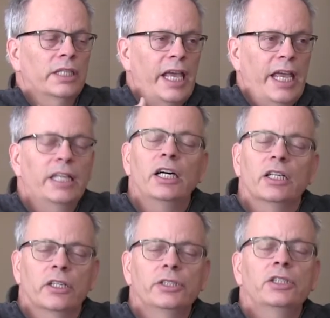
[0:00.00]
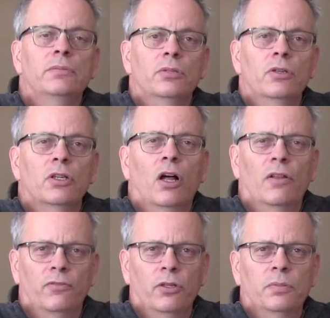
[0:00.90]
Can a Gerson
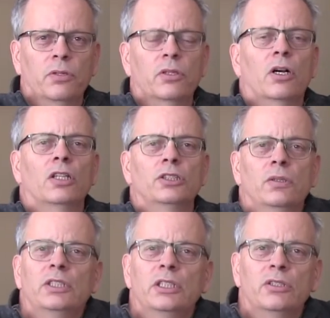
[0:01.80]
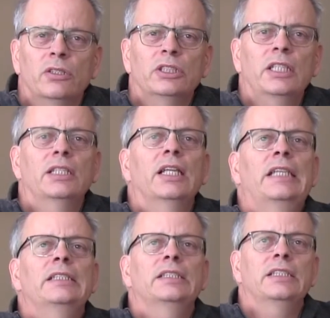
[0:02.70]
protocol, full protocol, juicing 13
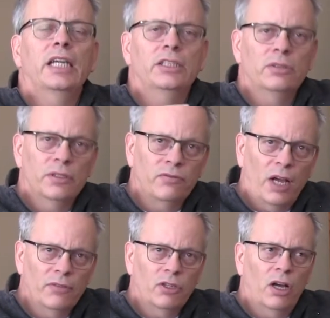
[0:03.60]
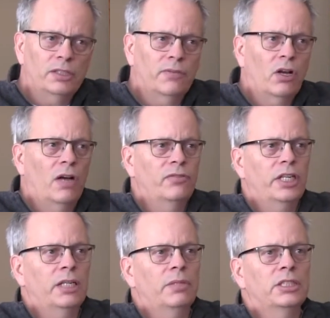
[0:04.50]
glasses a day, doing 5
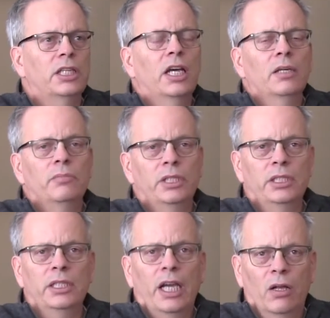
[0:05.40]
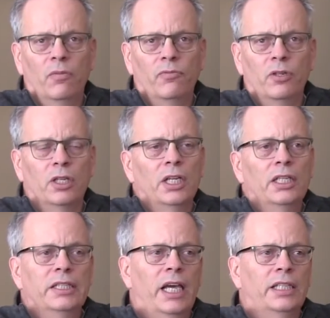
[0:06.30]
coffee enemas, be helpful?
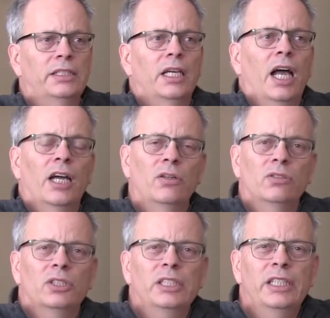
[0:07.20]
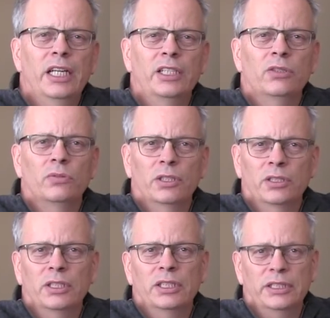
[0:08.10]
Yes. I don't see that as real
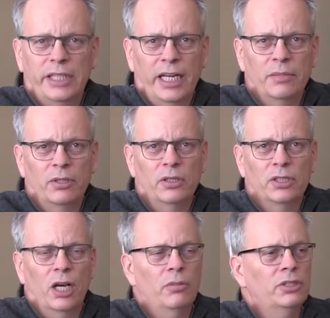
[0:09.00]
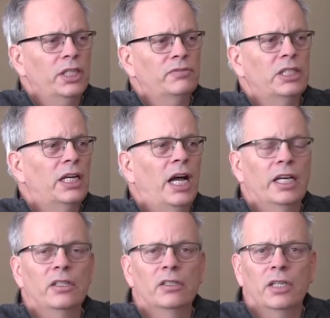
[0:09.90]
sustainable. You almost have to
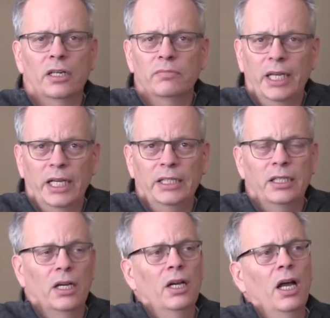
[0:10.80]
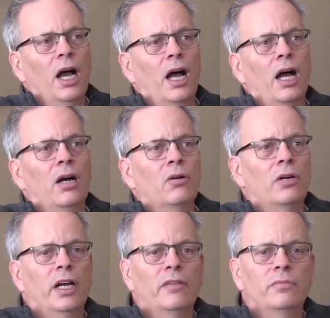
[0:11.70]
hire a maid
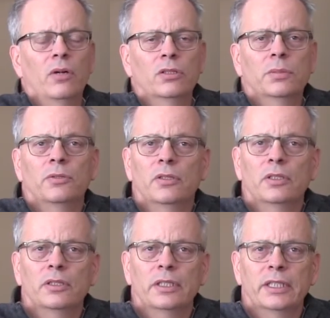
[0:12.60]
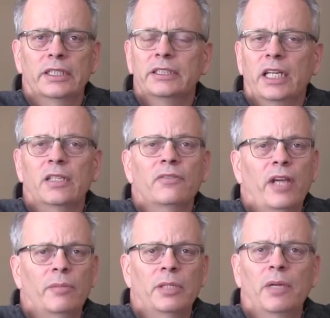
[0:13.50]
or have multiple extended
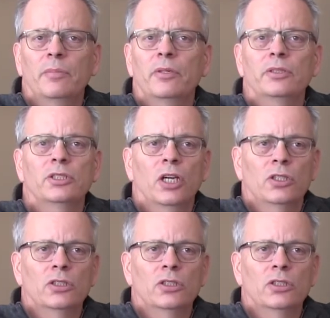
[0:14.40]
family members